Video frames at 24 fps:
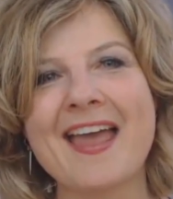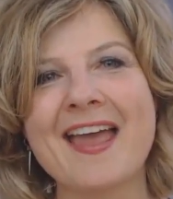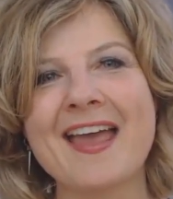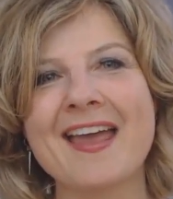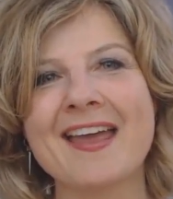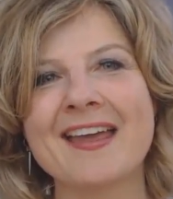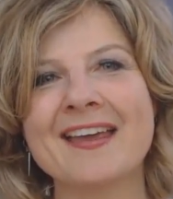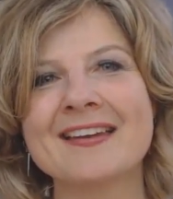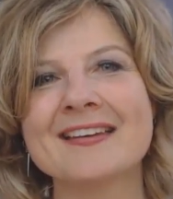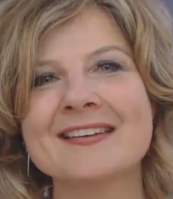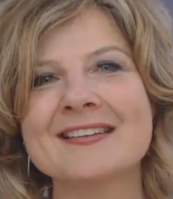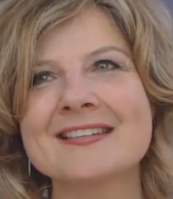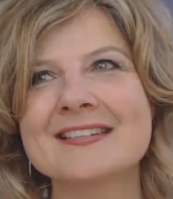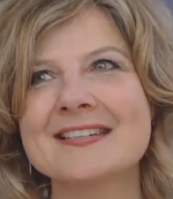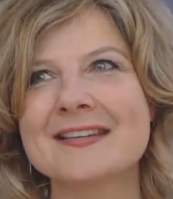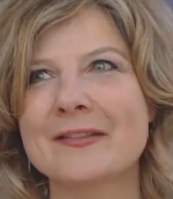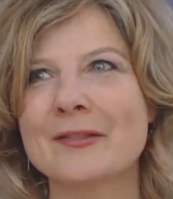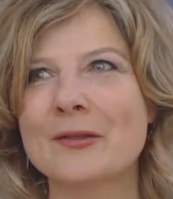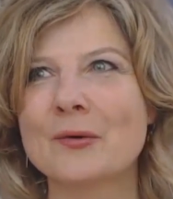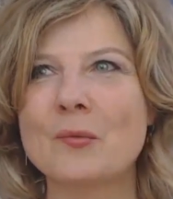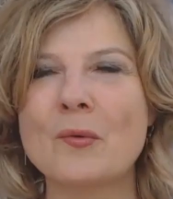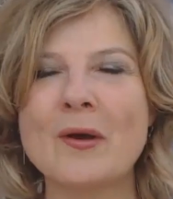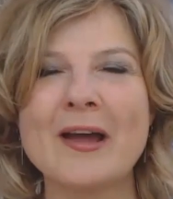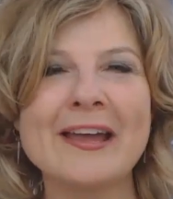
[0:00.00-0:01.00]
And
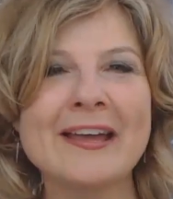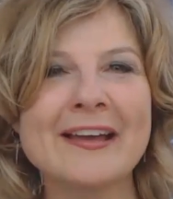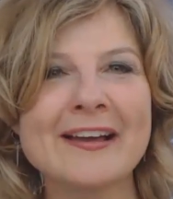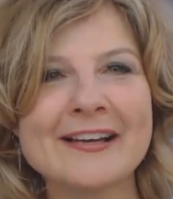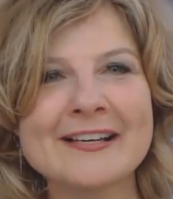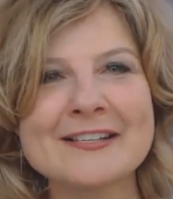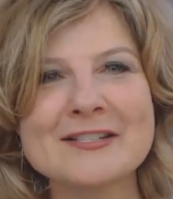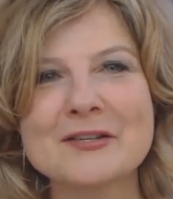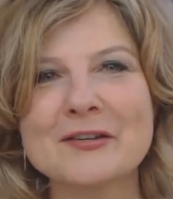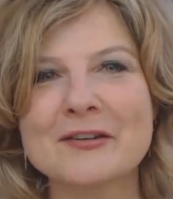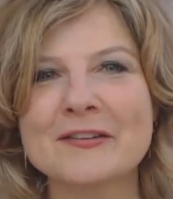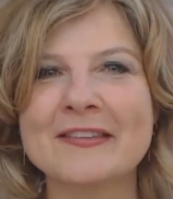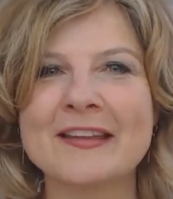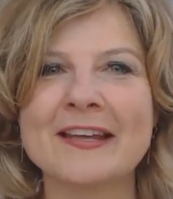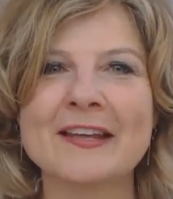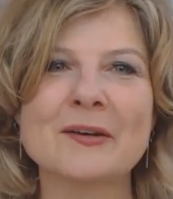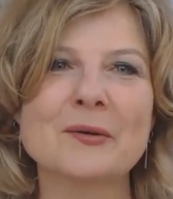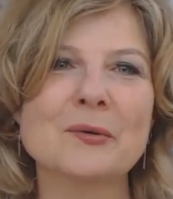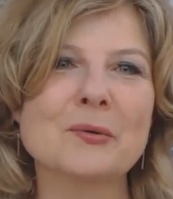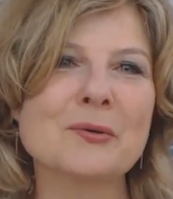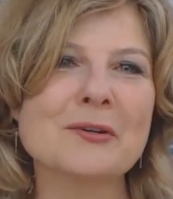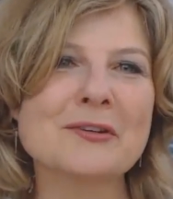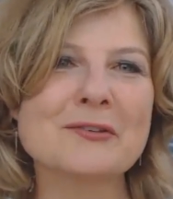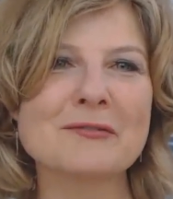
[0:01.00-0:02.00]
the way I turn
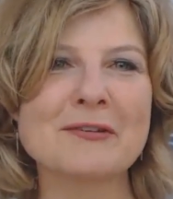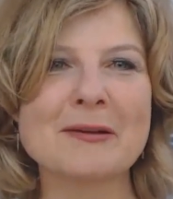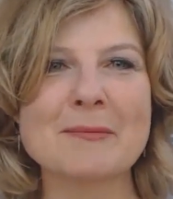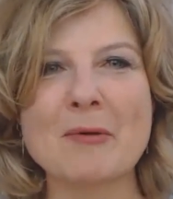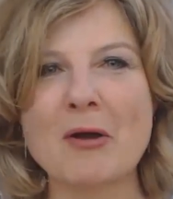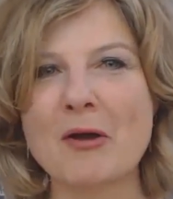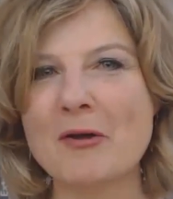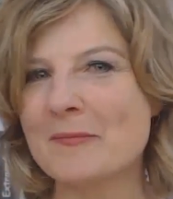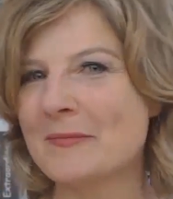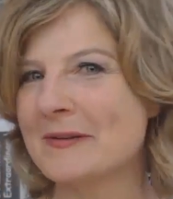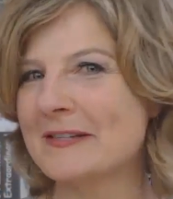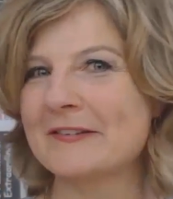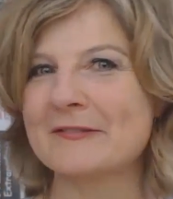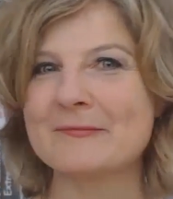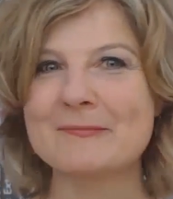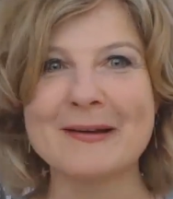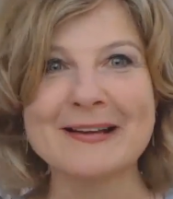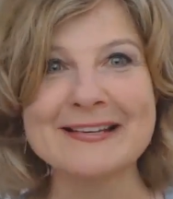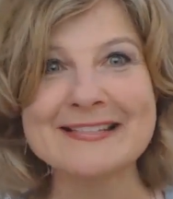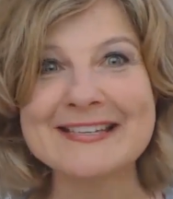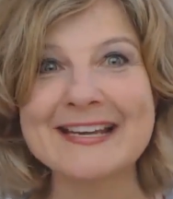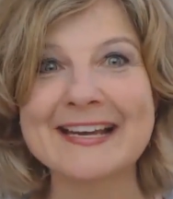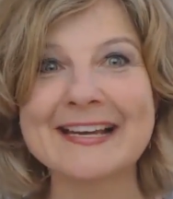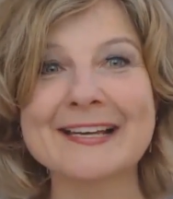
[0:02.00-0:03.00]
that ordinary moment of
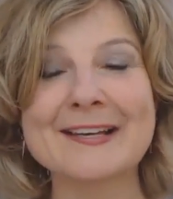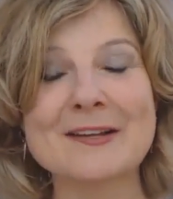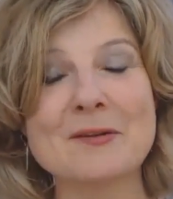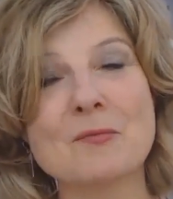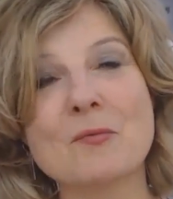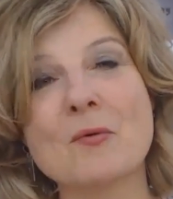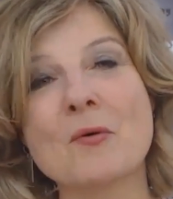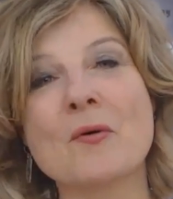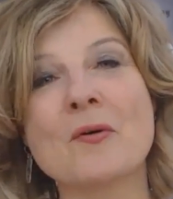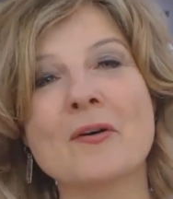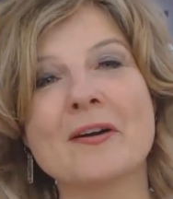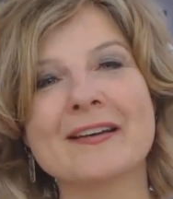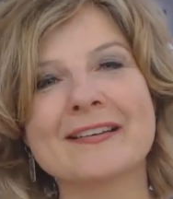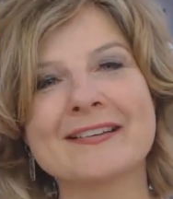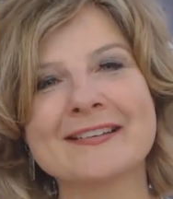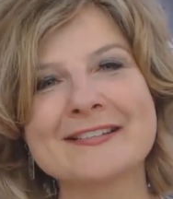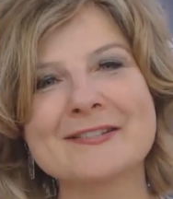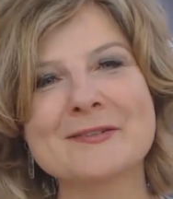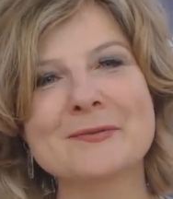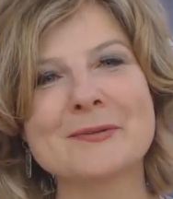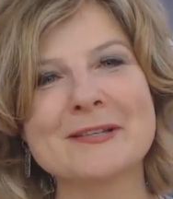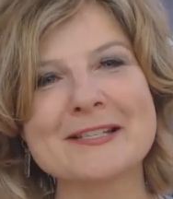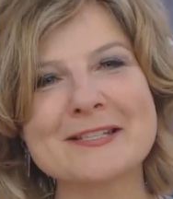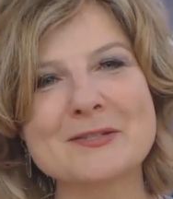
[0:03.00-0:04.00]
my daily walk
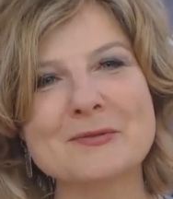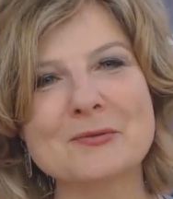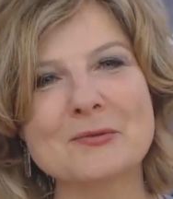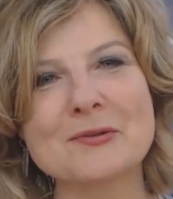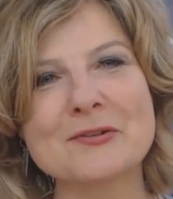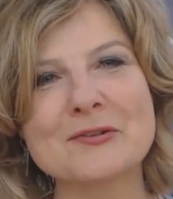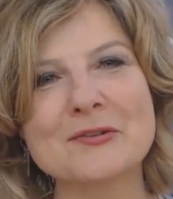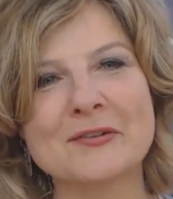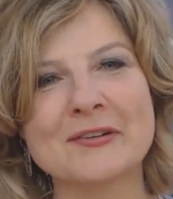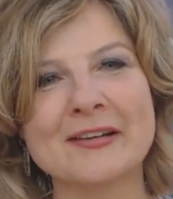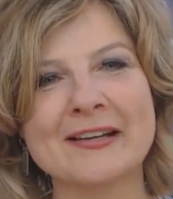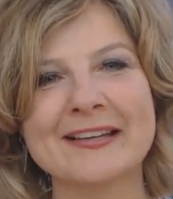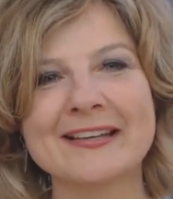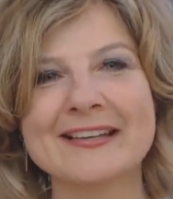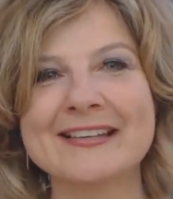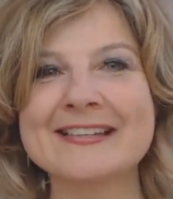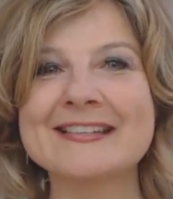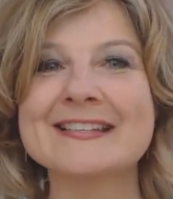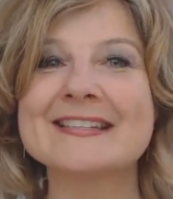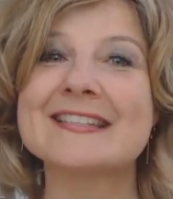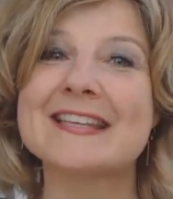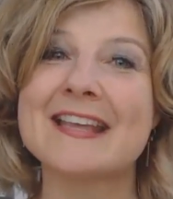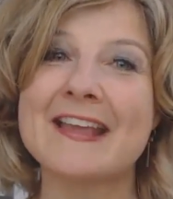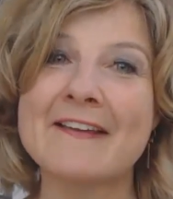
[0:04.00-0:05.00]
into extraordinary
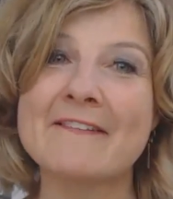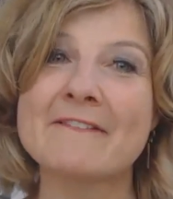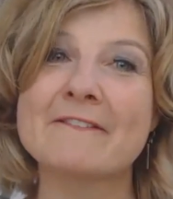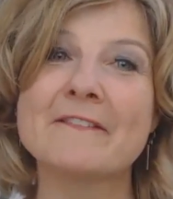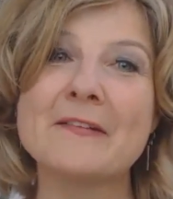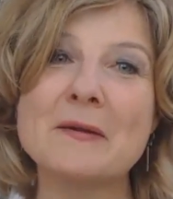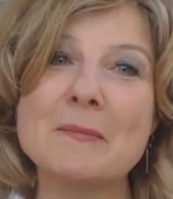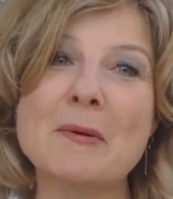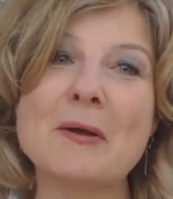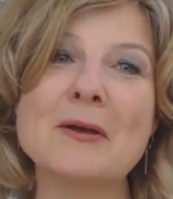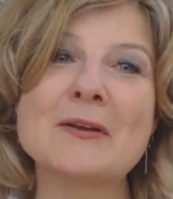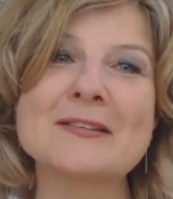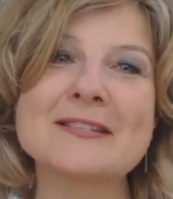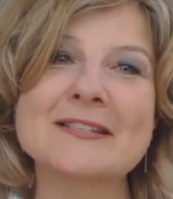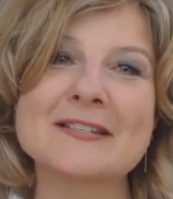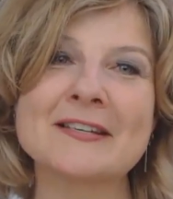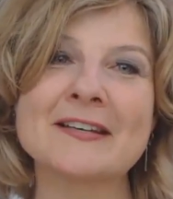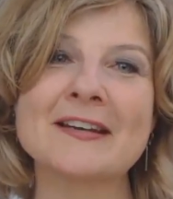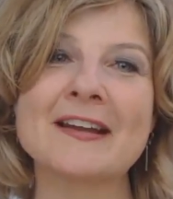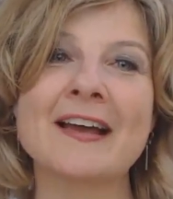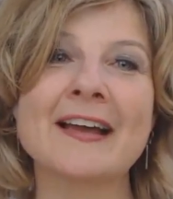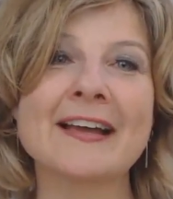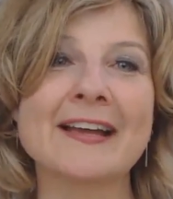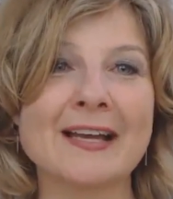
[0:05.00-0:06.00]
is every
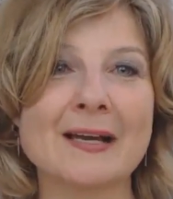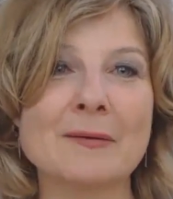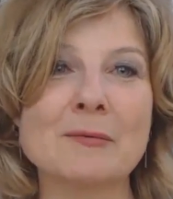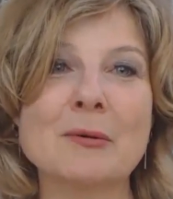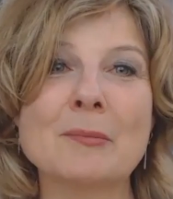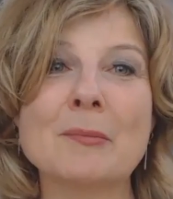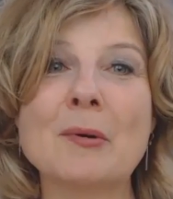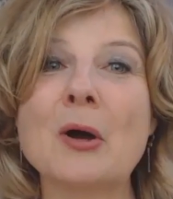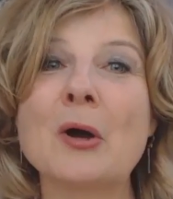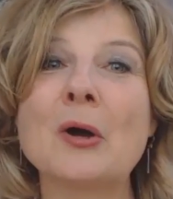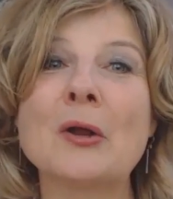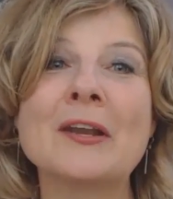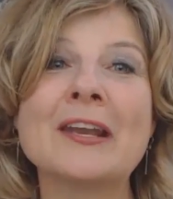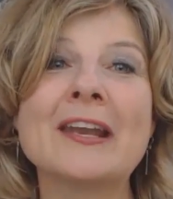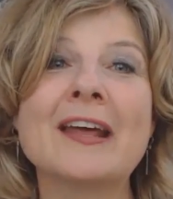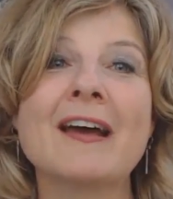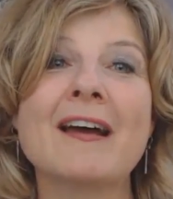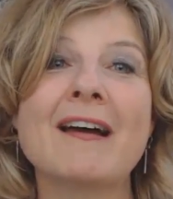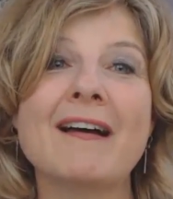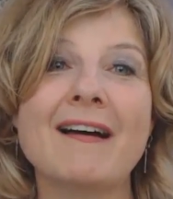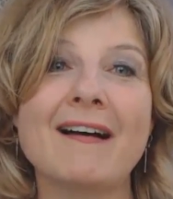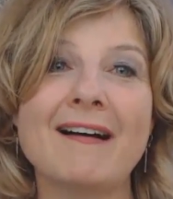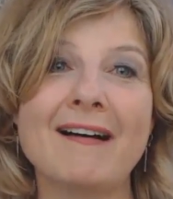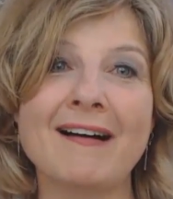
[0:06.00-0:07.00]
person I come upon,
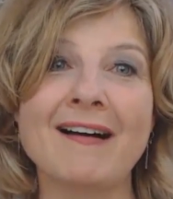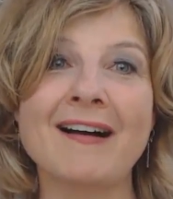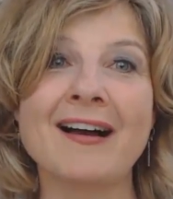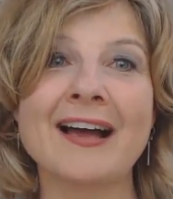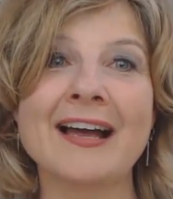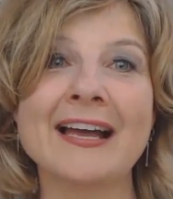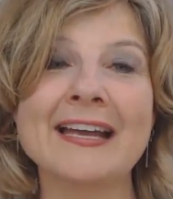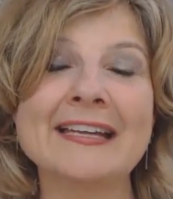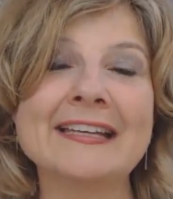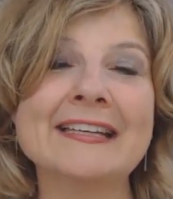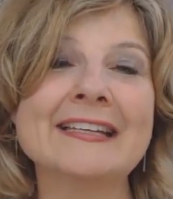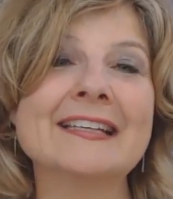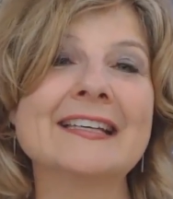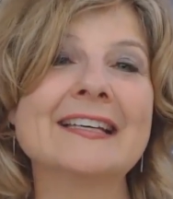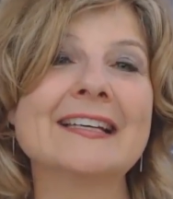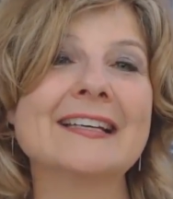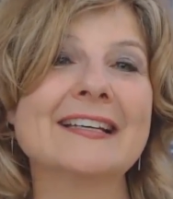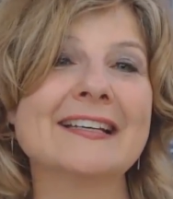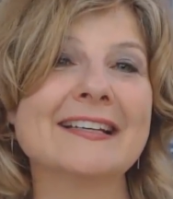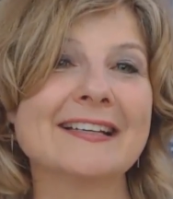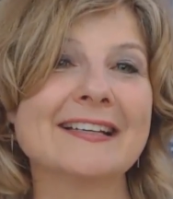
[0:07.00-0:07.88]
I